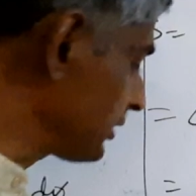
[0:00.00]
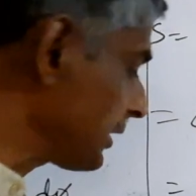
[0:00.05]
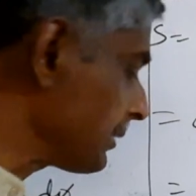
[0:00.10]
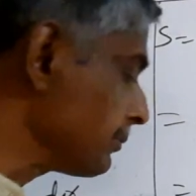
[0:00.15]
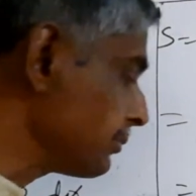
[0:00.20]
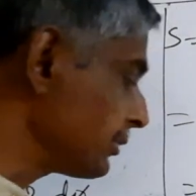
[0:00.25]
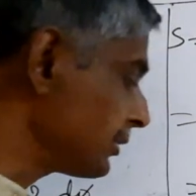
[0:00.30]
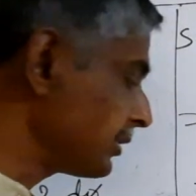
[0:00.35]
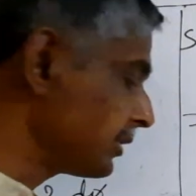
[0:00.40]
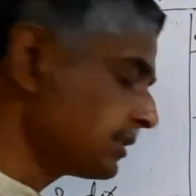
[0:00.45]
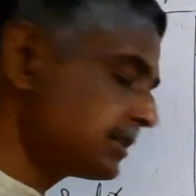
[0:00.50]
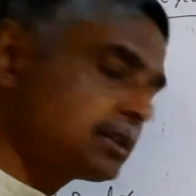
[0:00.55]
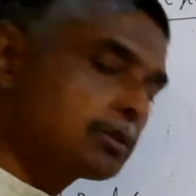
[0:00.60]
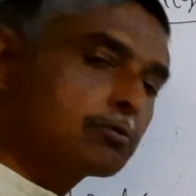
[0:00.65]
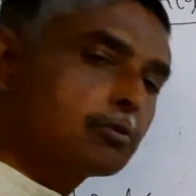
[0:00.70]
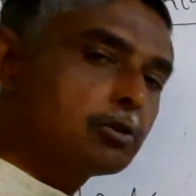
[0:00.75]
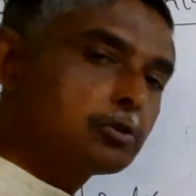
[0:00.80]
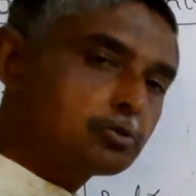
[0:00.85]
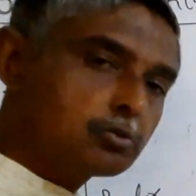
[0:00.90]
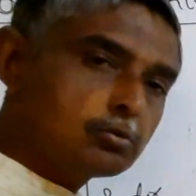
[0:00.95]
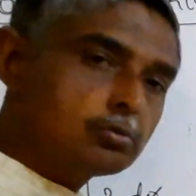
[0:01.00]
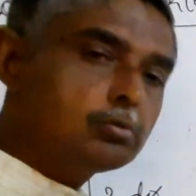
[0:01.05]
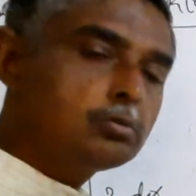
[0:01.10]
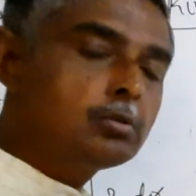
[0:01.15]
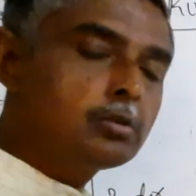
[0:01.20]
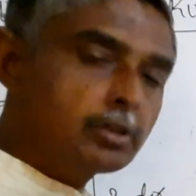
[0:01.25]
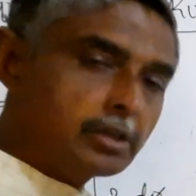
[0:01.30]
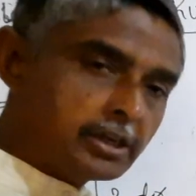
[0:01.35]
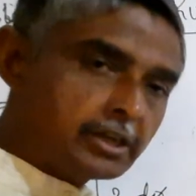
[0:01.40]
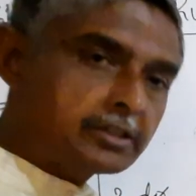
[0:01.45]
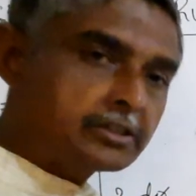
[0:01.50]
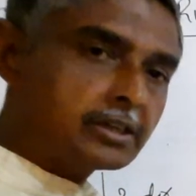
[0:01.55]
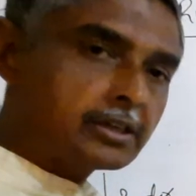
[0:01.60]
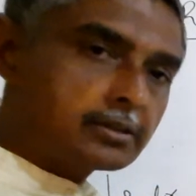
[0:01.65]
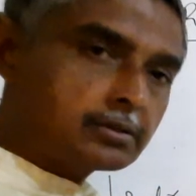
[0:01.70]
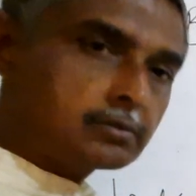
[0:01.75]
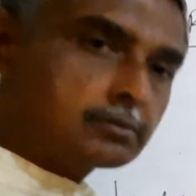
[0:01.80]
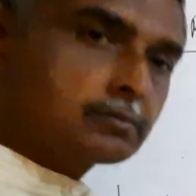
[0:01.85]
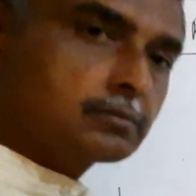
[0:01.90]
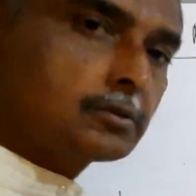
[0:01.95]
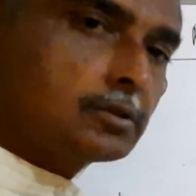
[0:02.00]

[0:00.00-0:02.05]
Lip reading: time period is equal to 8r.